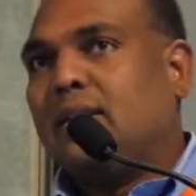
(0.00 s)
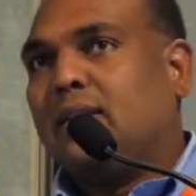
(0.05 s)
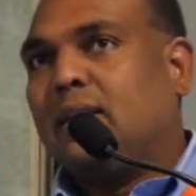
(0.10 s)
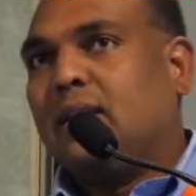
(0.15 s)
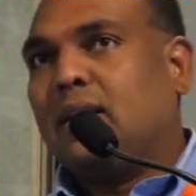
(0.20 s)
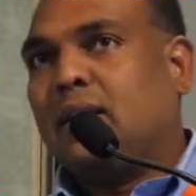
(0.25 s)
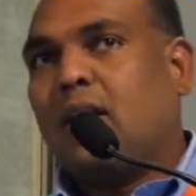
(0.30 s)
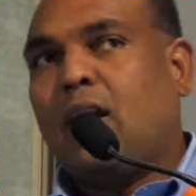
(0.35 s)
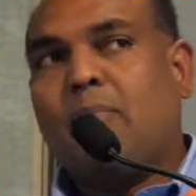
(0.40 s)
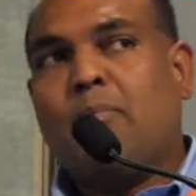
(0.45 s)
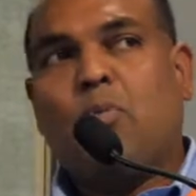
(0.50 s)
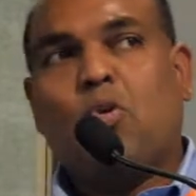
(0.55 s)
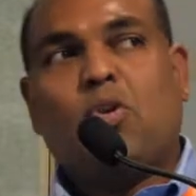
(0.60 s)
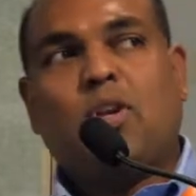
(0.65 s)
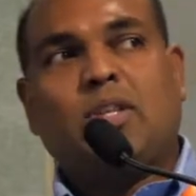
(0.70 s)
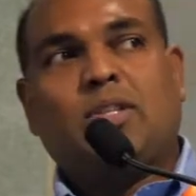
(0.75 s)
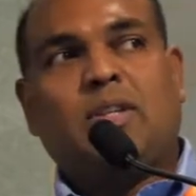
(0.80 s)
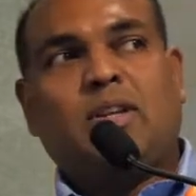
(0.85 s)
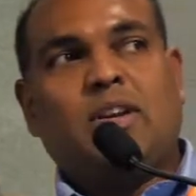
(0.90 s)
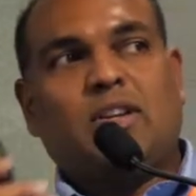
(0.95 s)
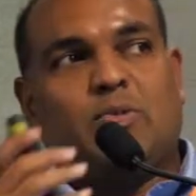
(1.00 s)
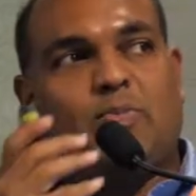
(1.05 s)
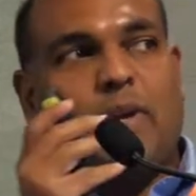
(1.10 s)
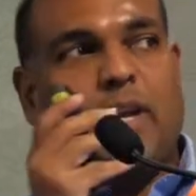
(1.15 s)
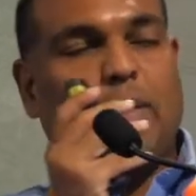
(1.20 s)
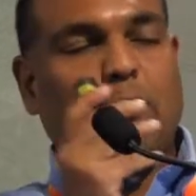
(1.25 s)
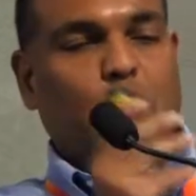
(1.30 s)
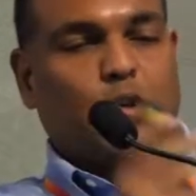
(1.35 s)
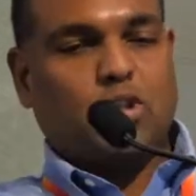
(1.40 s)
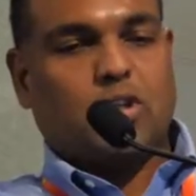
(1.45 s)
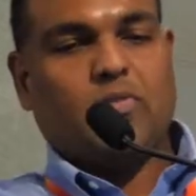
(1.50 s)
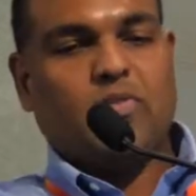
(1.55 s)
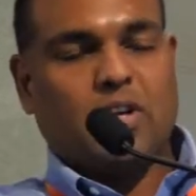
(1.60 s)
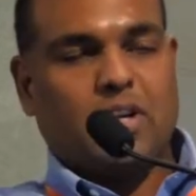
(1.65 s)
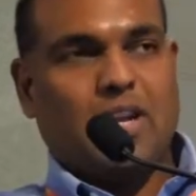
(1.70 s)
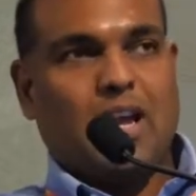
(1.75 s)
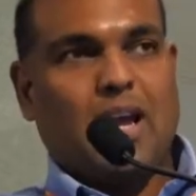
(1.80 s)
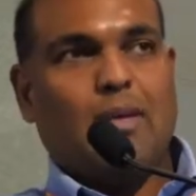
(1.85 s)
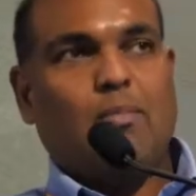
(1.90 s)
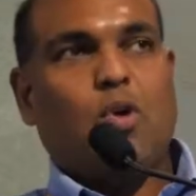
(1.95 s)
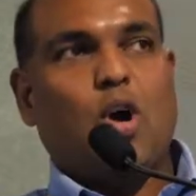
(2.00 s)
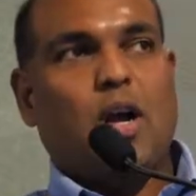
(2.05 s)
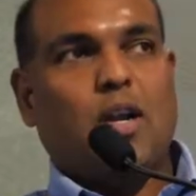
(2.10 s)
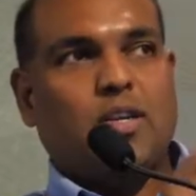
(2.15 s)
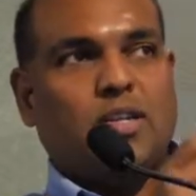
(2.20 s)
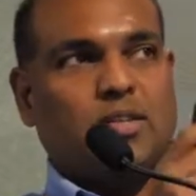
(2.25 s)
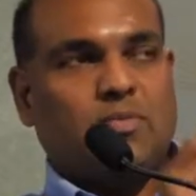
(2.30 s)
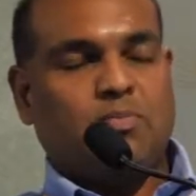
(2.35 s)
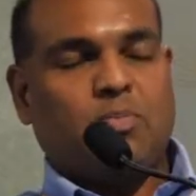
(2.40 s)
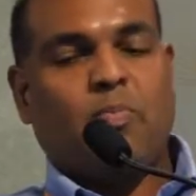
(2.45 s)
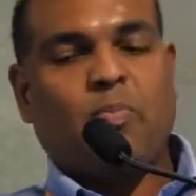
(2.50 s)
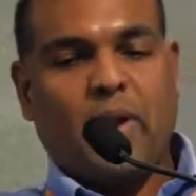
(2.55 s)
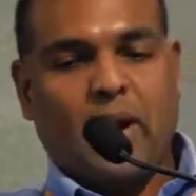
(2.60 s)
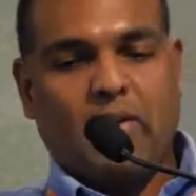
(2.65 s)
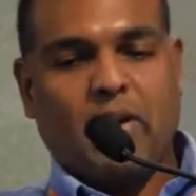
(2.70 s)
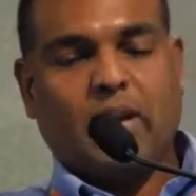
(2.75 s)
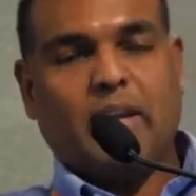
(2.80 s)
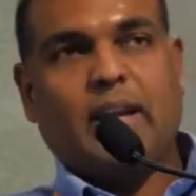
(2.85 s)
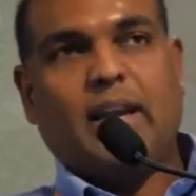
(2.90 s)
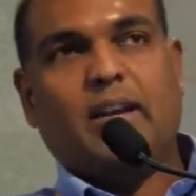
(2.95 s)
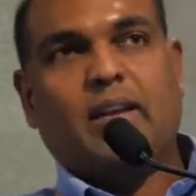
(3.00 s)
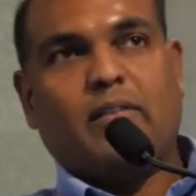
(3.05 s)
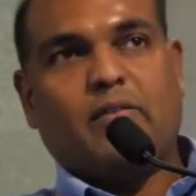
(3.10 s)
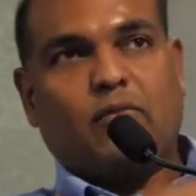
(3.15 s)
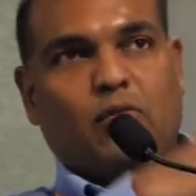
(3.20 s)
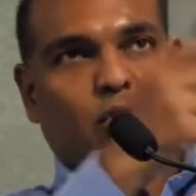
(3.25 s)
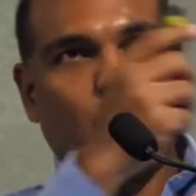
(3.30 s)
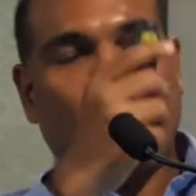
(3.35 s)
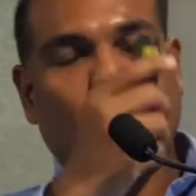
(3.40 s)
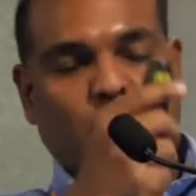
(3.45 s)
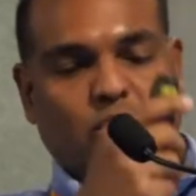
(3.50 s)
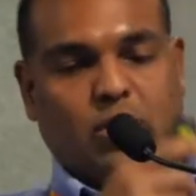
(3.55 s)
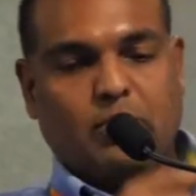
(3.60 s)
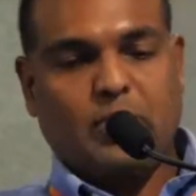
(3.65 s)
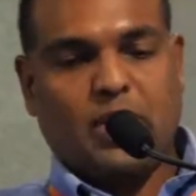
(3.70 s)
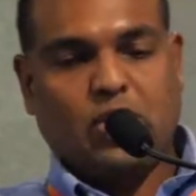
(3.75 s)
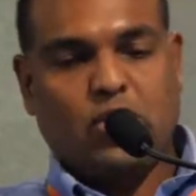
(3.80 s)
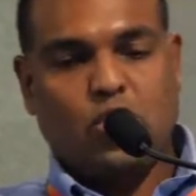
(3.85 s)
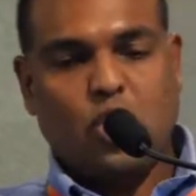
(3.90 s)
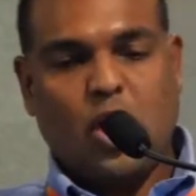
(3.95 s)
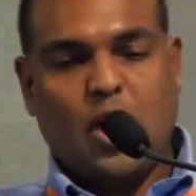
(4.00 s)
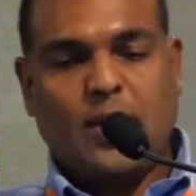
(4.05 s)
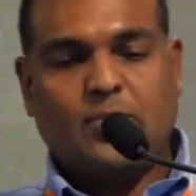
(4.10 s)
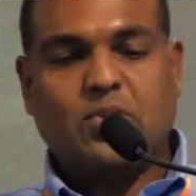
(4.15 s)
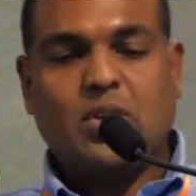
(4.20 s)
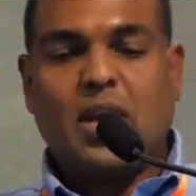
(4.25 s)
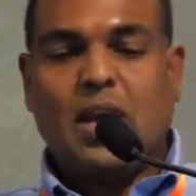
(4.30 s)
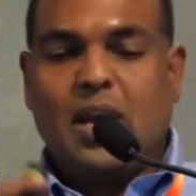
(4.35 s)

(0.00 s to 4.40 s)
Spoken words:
The components that they're spending most of their time on just preparing data for launching big jobs